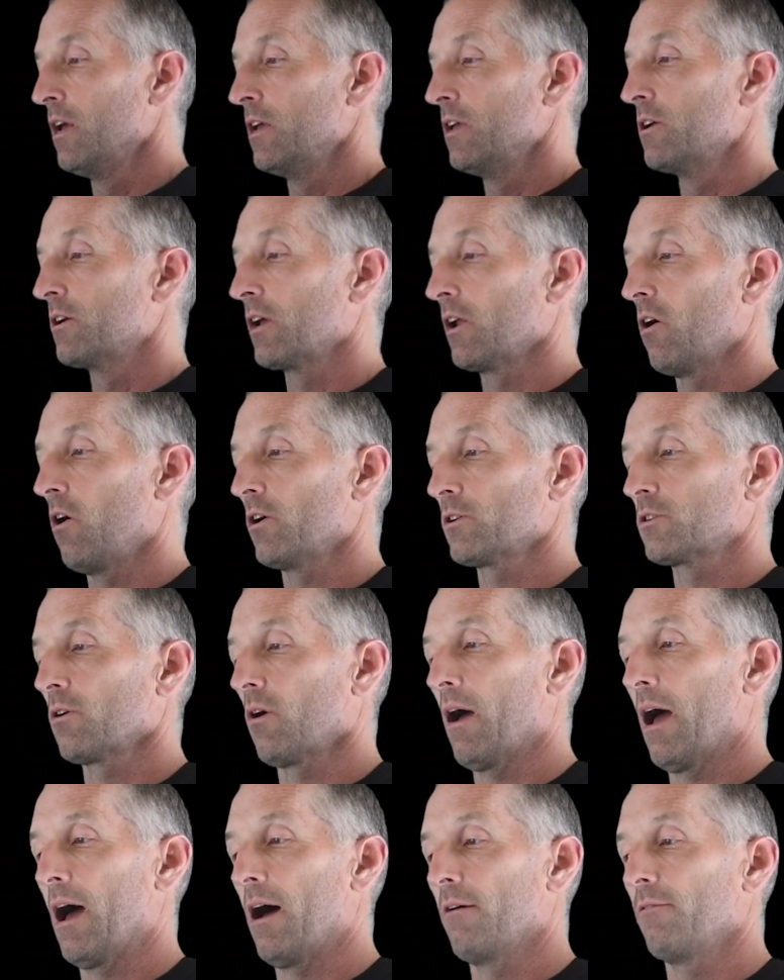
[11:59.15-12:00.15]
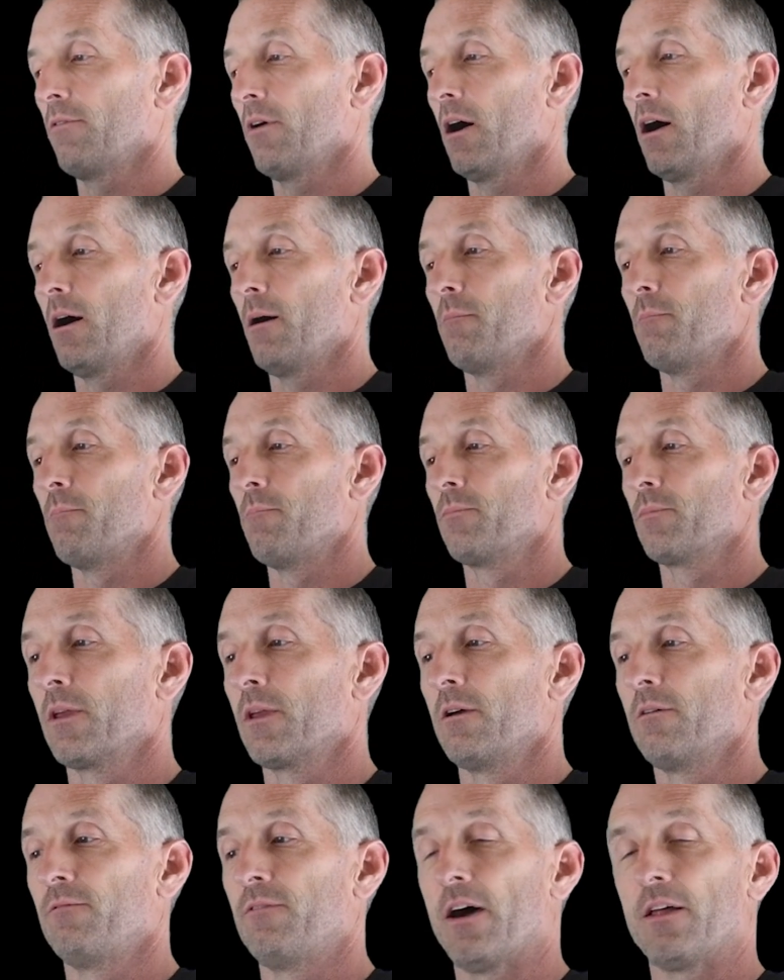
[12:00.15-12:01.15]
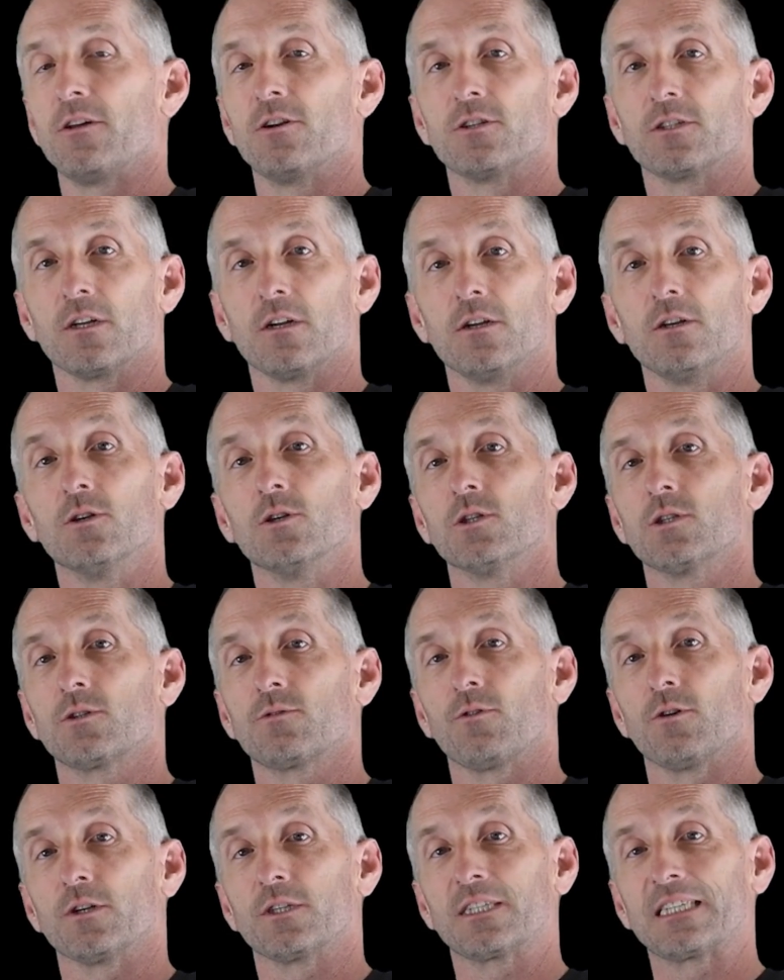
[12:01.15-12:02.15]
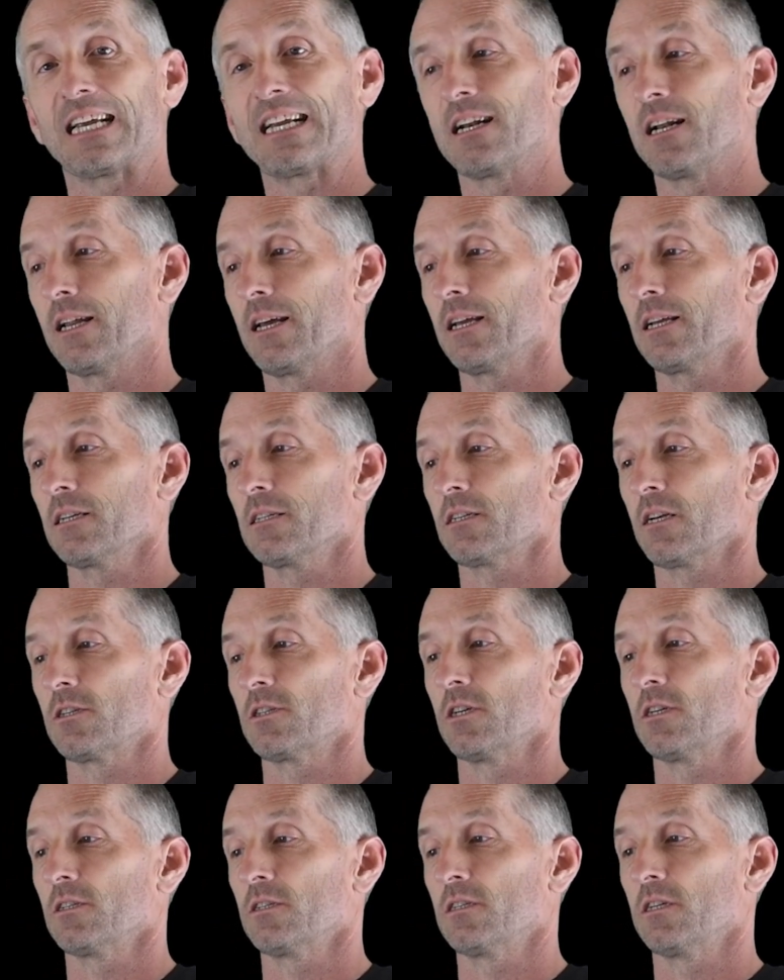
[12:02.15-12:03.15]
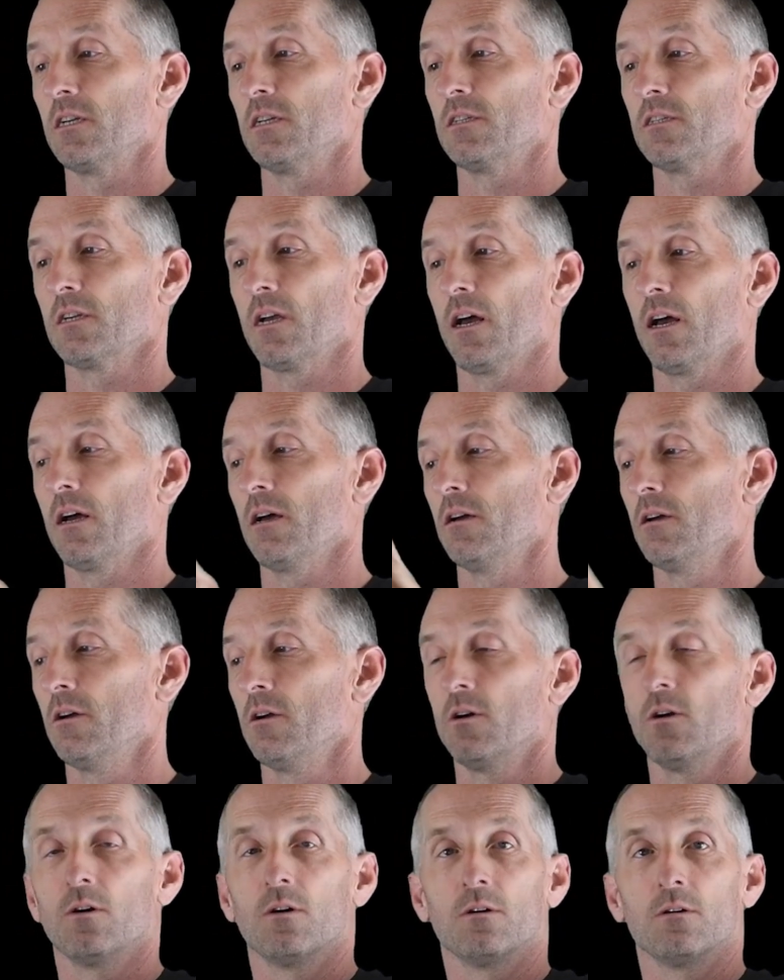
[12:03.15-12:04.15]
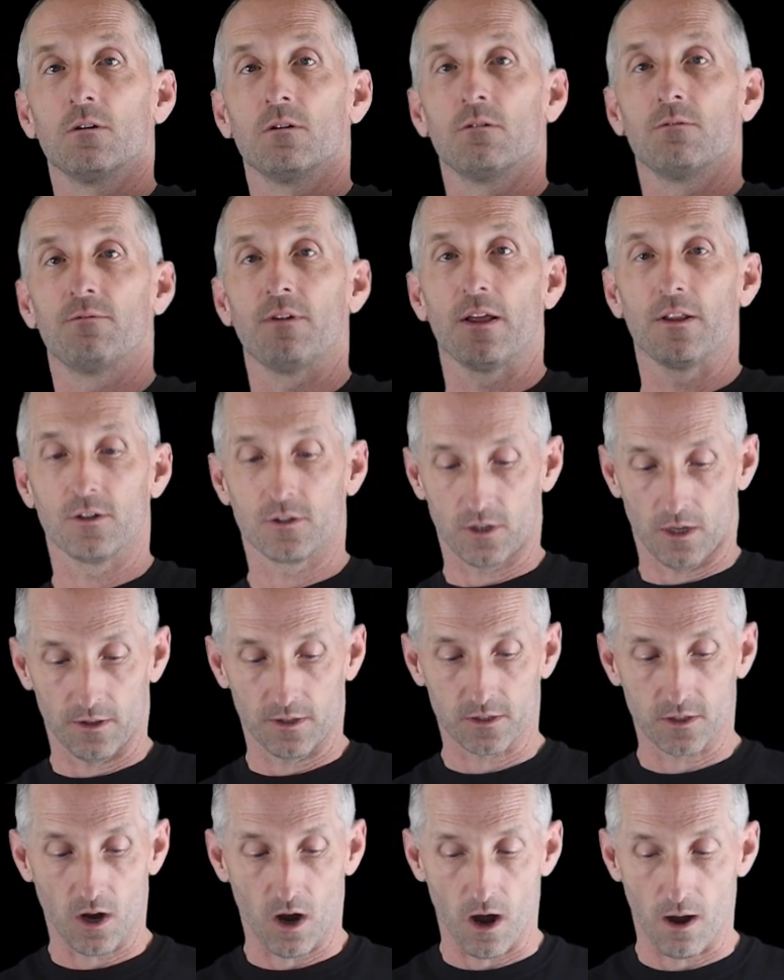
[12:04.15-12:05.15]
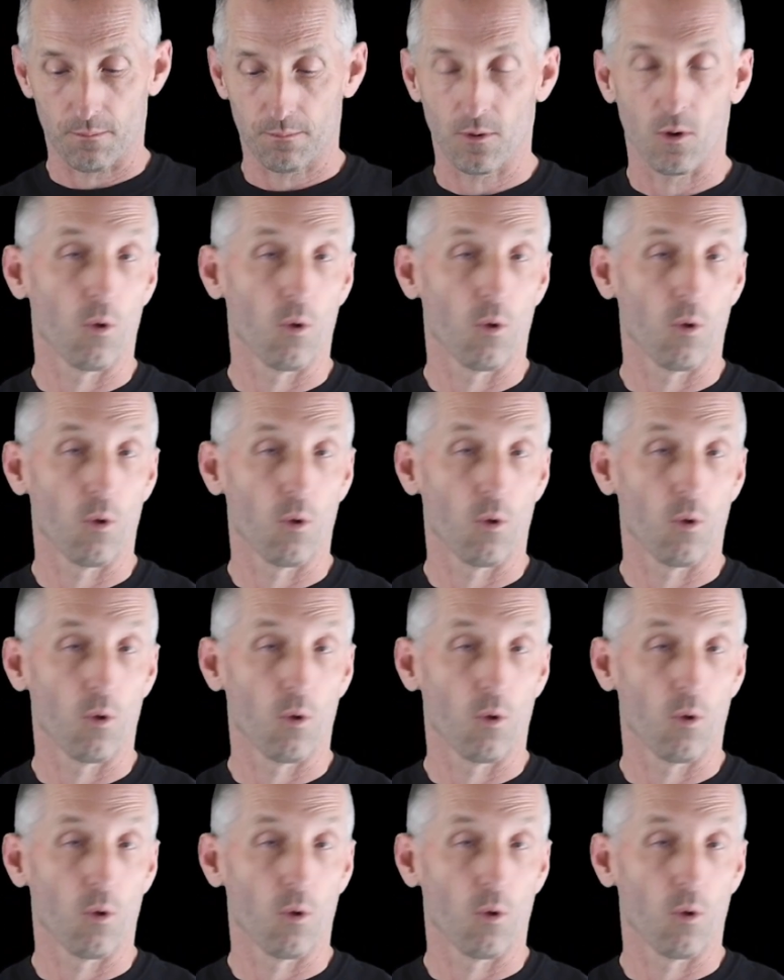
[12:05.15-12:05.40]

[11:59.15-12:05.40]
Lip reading: You can also have feathers that are used for signaling, such as these feathers on the top.